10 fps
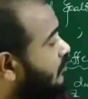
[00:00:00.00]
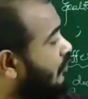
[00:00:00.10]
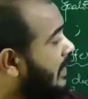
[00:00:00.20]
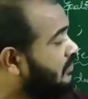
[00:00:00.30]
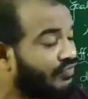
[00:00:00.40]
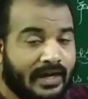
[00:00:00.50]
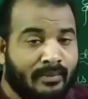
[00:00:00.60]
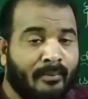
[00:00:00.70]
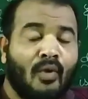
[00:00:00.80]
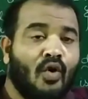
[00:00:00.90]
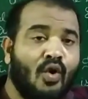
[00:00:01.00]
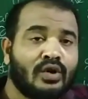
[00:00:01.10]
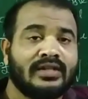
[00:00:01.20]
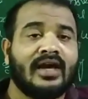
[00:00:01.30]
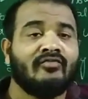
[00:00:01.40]
well as y,
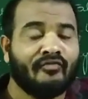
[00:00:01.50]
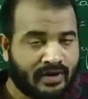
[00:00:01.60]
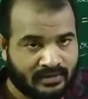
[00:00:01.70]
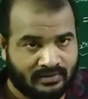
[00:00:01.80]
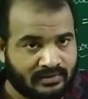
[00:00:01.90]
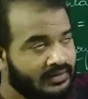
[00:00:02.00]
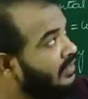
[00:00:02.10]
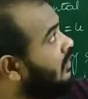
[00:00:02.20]
more than one.